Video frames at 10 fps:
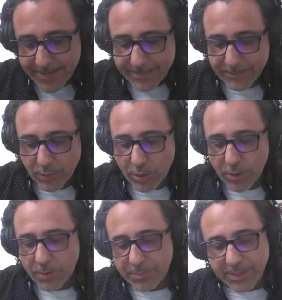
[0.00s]

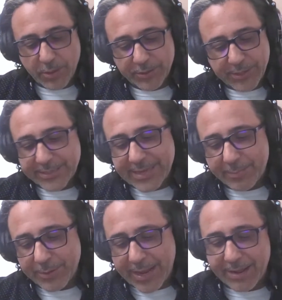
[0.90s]
so a good
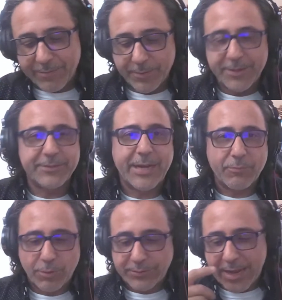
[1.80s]
example I have over here that I
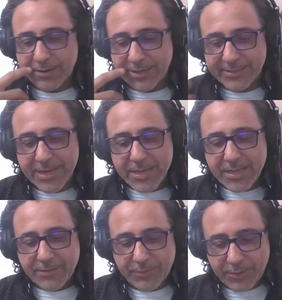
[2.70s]
wrote down is,
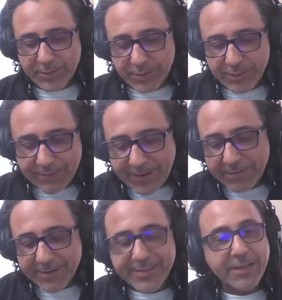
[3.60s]
if you got
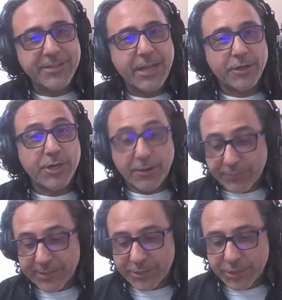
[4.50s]
$500,000
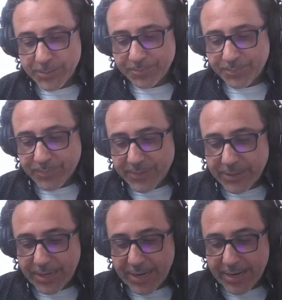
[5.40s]
coverage,
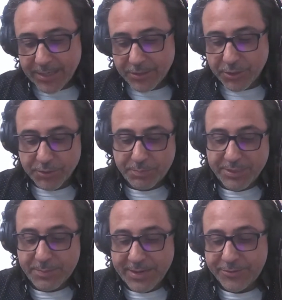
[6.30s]
you could be
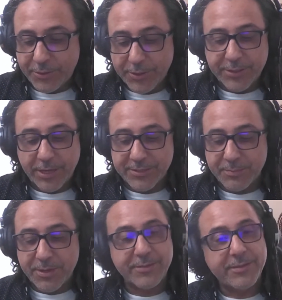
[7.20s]
spending $30 a
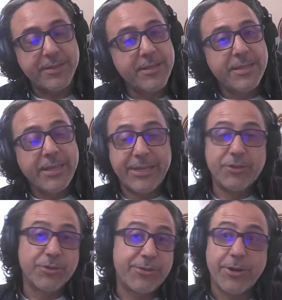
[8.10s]
month in
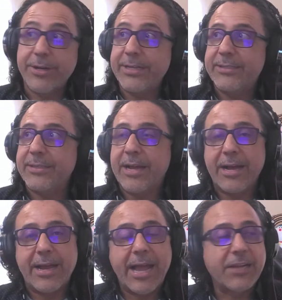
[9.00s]
your 30s.
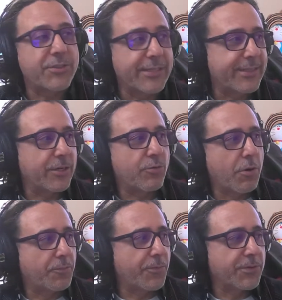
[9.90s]
Actually, I did a
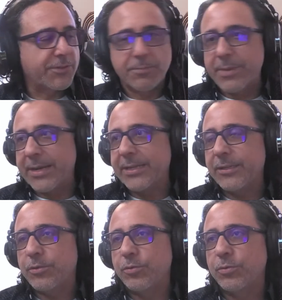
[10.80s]
quote for somebody
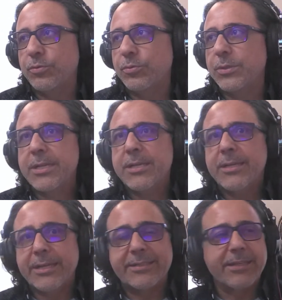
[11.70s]
who
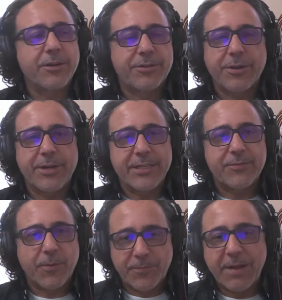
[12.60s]
is in their 30s
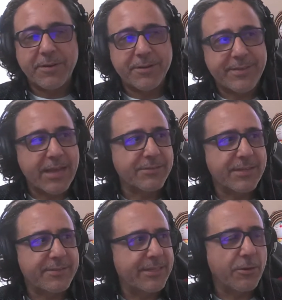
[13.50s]
for $500,000.
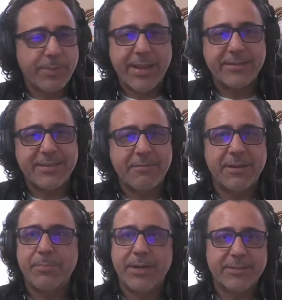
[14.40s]
I think they're paying
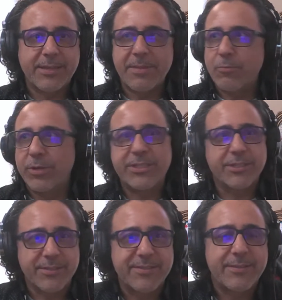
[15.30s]
$70. I mean, which
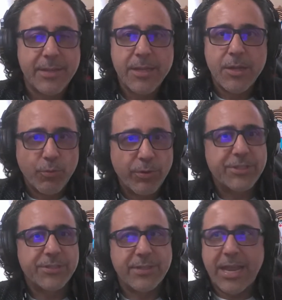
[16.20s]
is,
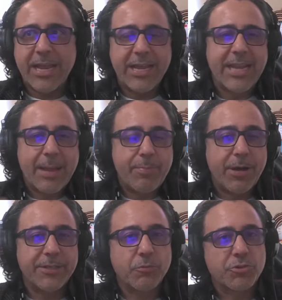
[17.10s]
and that
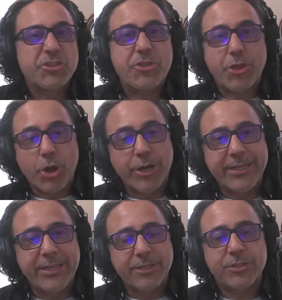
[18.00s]
policy was 30
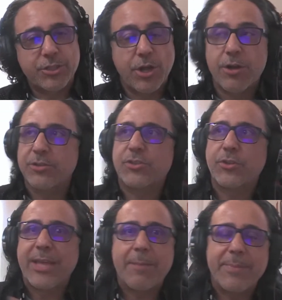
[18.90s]
years long. So
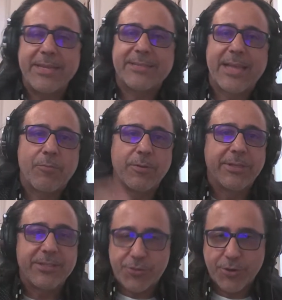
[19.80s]
that means that when
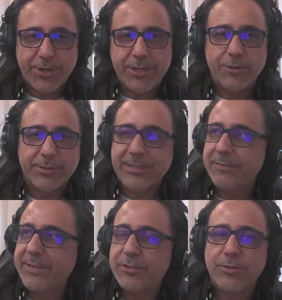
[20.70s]
this 30-year-old
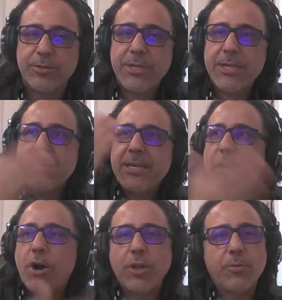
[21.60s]
individual,
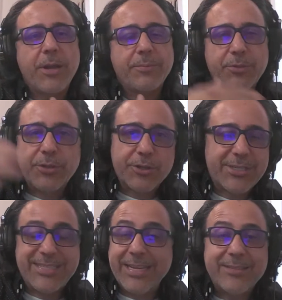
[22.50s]
all the way up to their
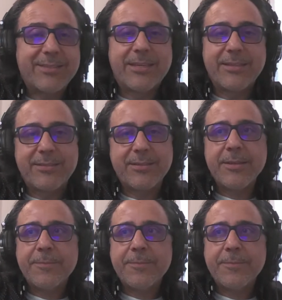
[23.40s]
60s,